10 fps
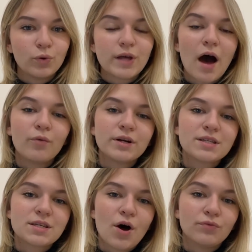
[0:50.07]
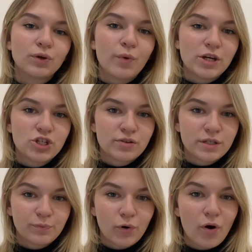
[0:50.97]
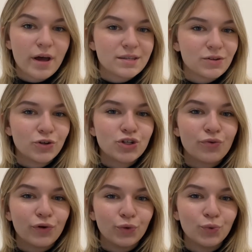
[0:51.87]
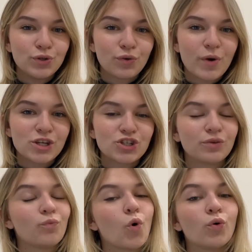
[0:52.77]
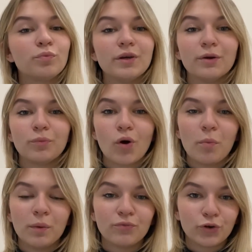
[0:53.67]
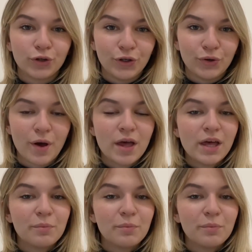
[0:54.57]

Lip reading: With our Soft Questions Pro, a search of a good question won't be a problem for you,